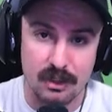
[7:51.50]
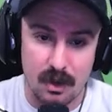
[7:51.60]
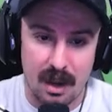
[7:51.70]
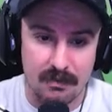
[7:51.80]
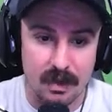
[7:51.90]

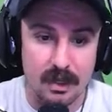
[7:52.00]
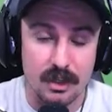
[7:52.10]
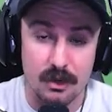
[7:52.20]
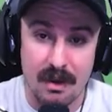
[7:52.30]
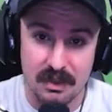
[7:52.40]
have
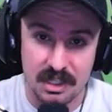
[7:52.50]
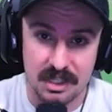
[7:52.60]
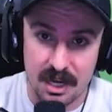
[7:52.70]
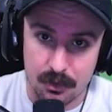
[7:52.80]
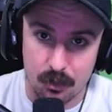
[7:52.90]
you have a
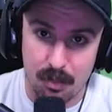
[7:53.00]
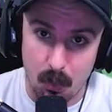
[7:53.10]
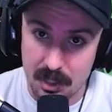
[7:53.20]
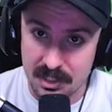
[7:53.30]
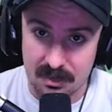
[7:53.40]
standard
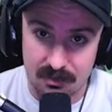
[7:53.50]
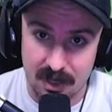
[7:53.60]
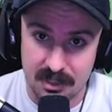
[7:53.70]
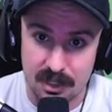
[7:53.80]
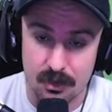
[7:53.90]
poison
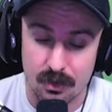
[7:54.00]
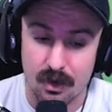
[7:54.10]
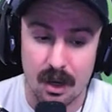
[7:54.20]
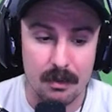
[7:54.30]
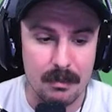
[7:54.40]
effect in
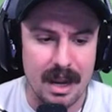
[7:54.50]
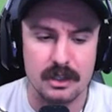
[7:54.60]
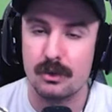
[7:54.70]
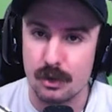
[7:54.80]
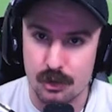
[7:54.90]
your
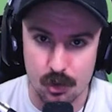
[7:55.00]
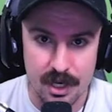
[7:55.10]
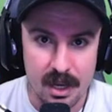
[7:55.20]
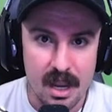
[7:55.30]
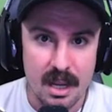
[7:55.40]
mastery
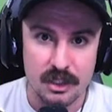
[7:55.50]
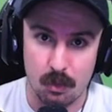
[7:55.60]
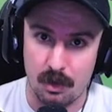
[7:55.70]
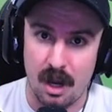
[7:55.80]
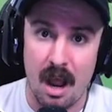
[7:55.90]
tree. So
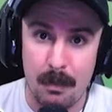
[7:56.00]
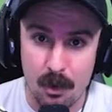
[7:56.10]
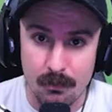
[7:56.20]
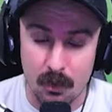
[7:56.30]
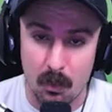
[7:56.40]
we're going to hop on
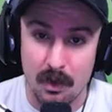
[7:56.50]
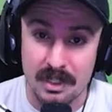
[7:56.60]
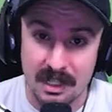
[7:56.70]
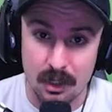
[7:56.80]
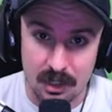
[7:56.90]
over and we're going to
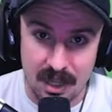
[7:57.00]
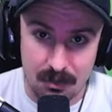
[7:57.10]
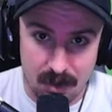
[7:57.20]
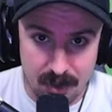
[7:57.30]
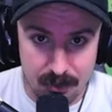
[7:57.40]
take a look at that right now.